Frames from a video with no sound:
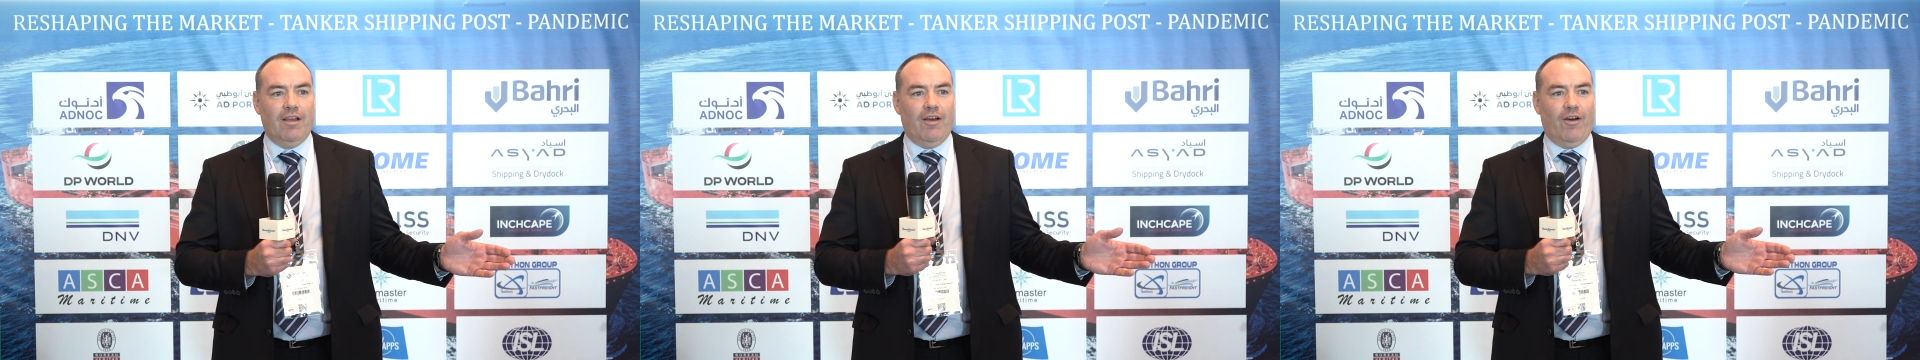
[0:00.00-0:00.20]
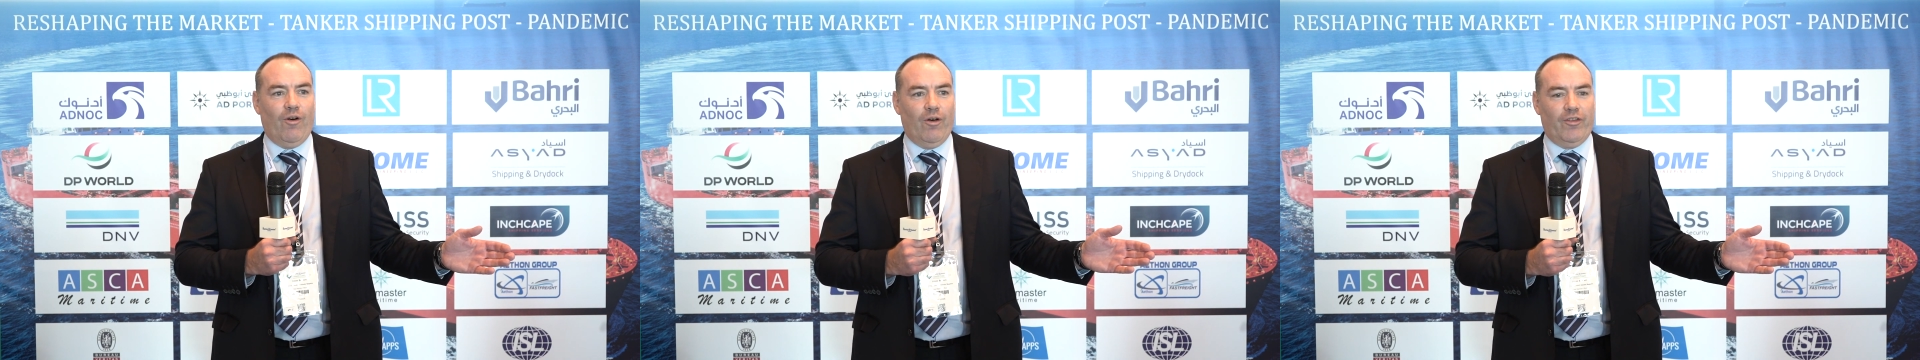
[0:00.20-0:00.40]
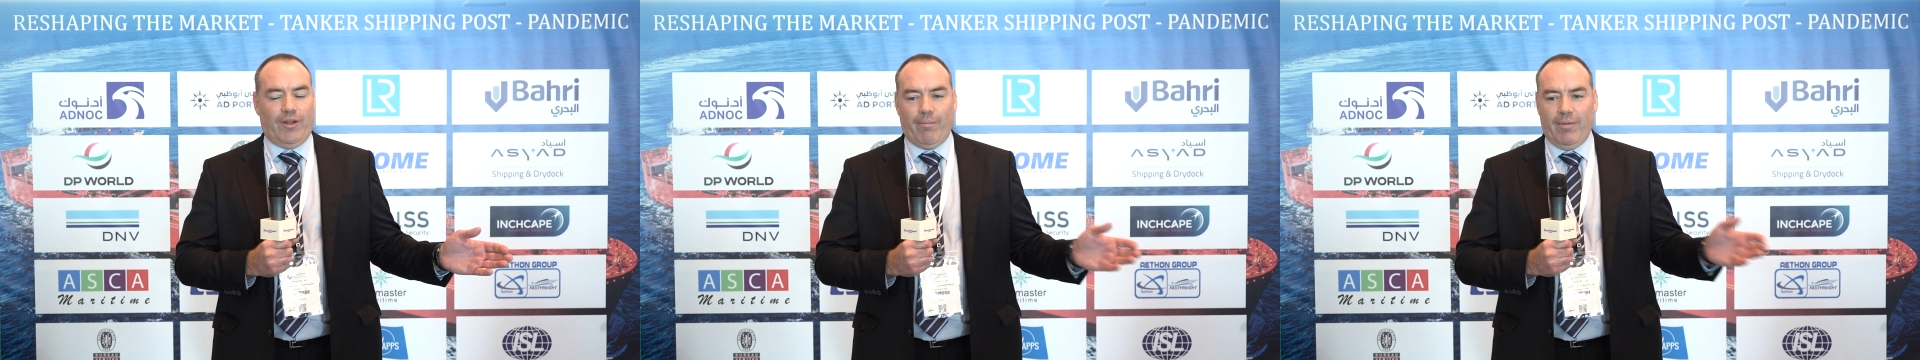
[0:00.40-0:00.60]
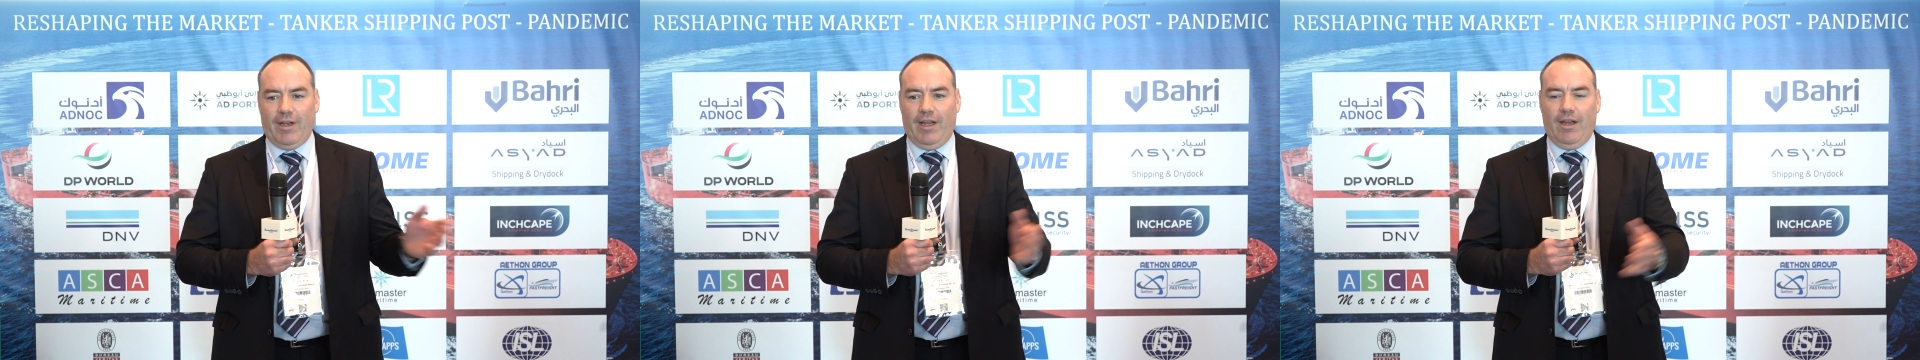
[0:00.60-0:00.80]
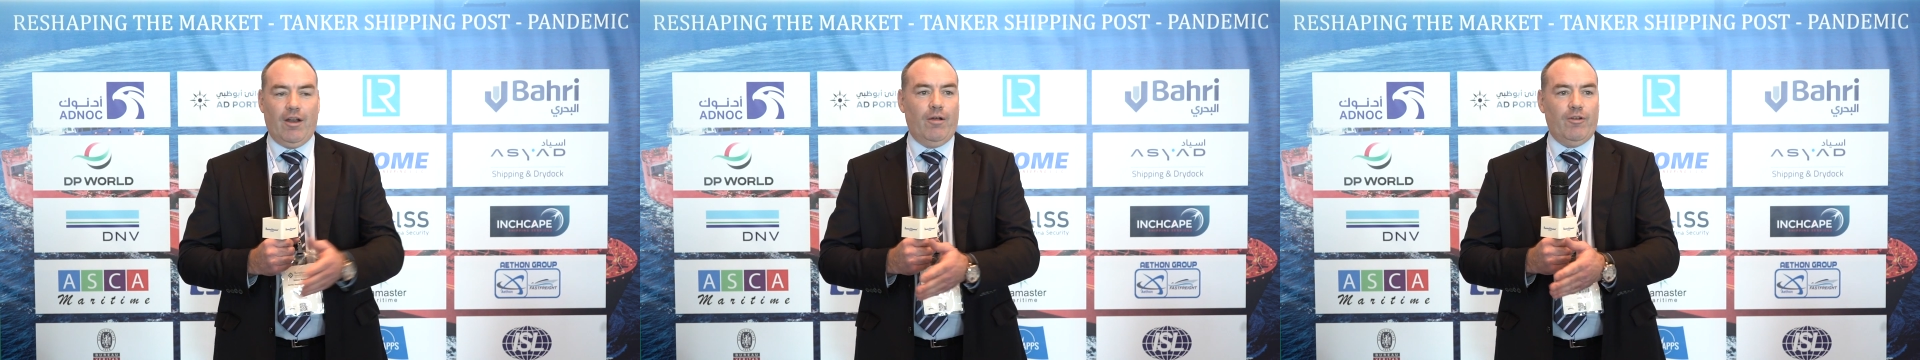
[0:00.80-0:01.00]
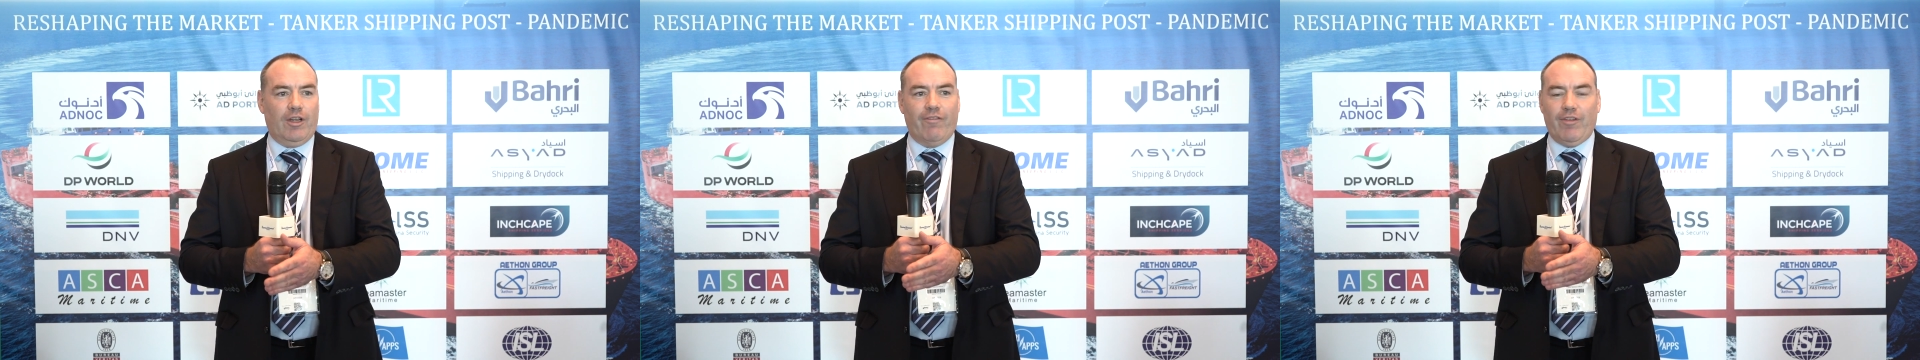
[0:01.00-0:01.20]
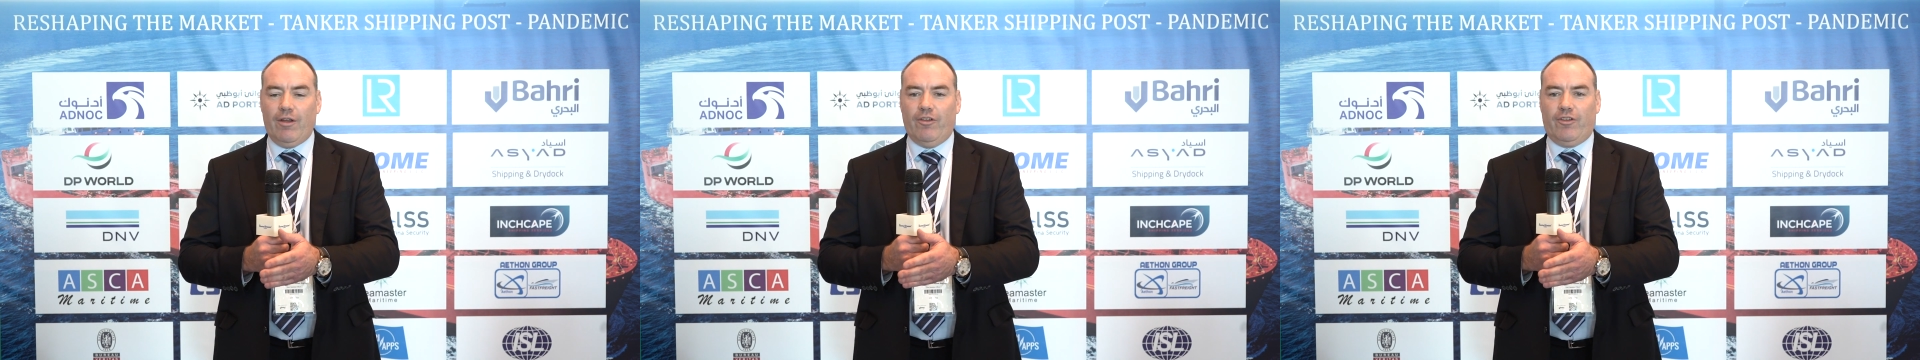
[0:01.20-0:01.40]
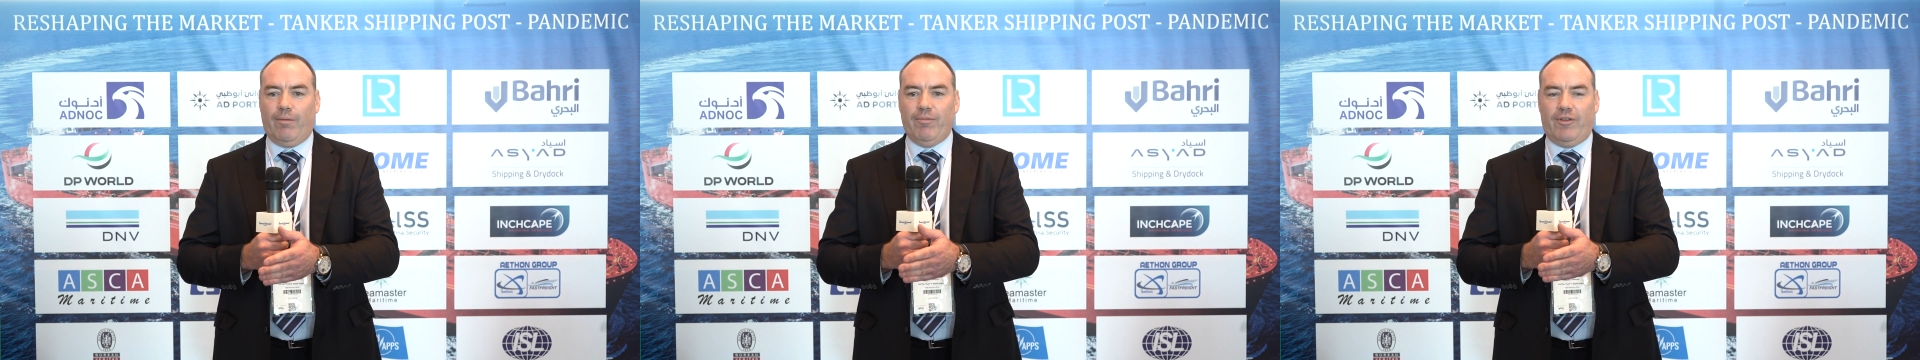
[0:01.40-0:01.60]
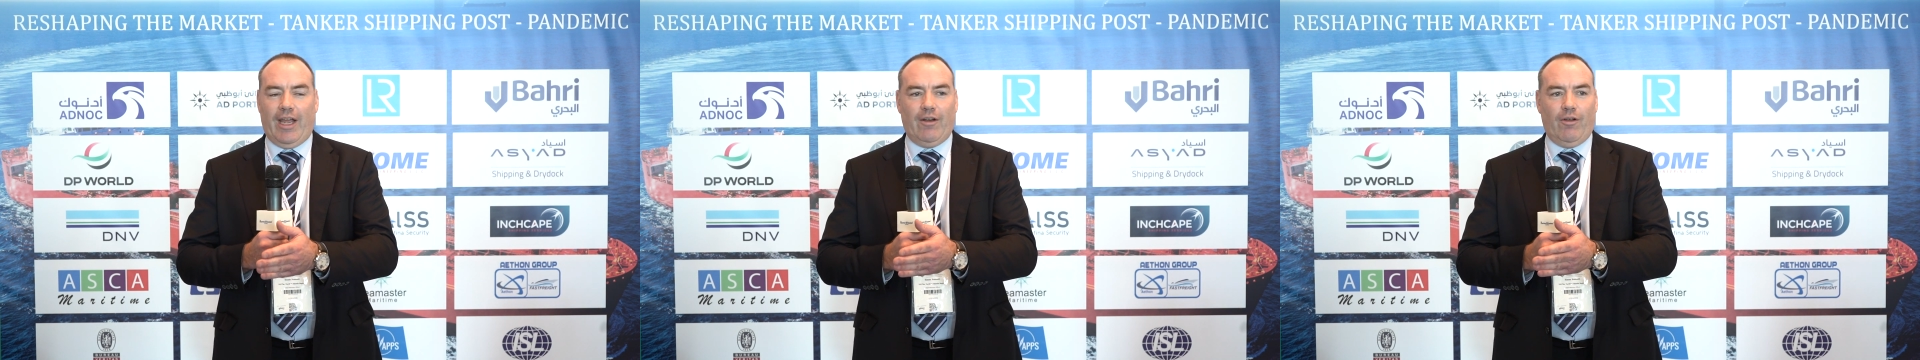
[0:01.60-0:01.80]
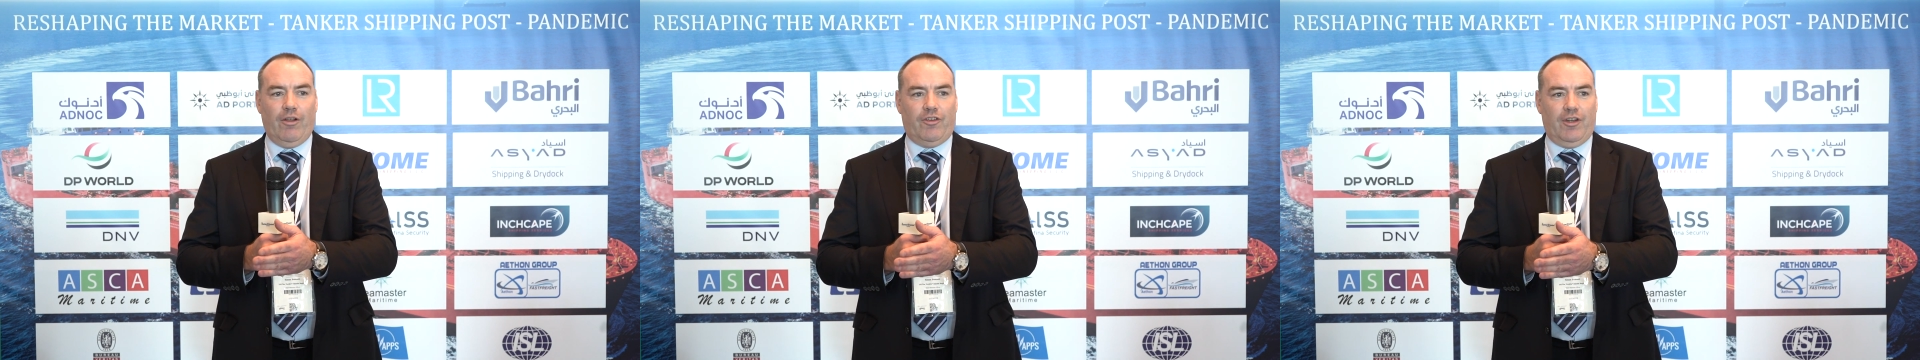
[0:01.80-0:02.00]
or somebody, you know, giving you some
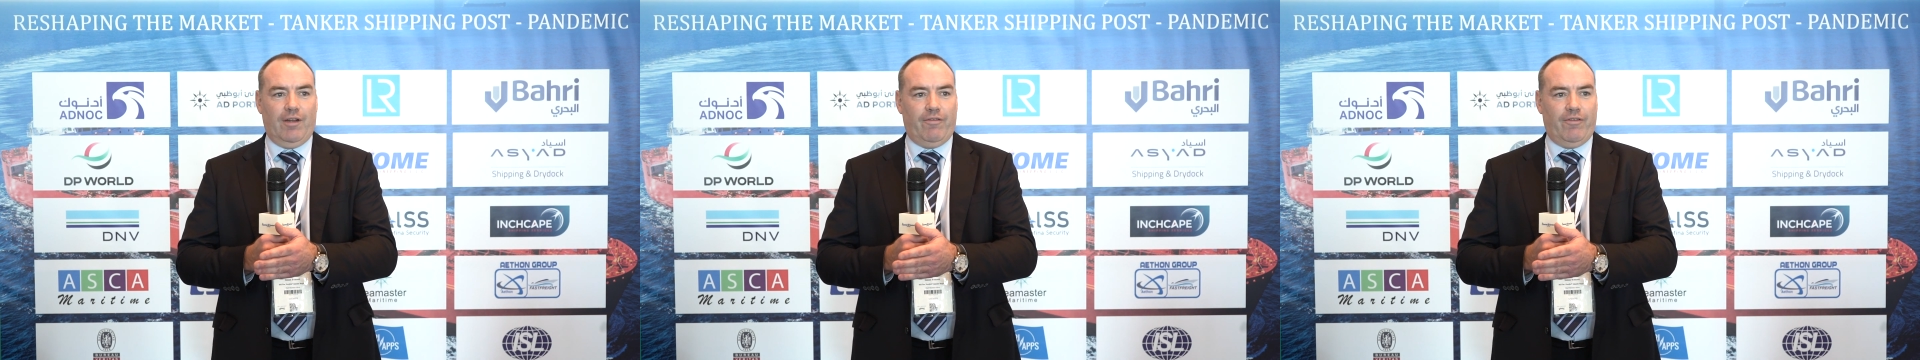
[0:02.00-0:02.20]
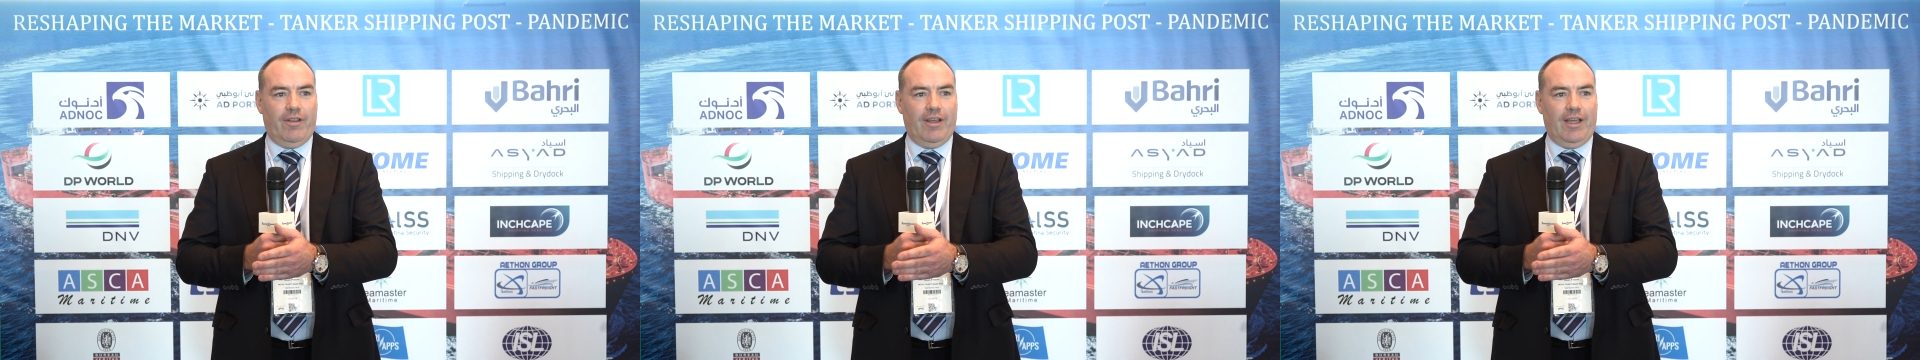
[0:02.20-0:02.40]
technology for